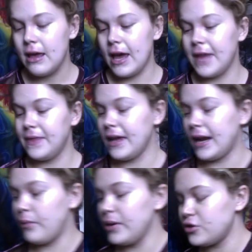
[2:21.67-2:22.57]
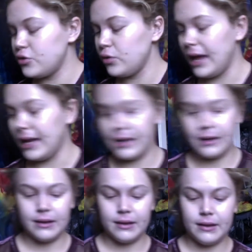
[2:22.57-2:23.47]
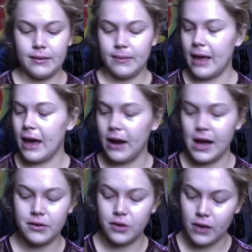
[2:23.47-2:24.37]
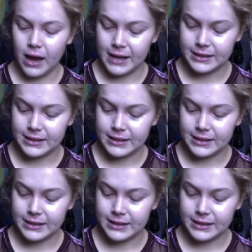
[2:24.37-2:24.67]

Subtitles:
And then I went to like, I don't know guys,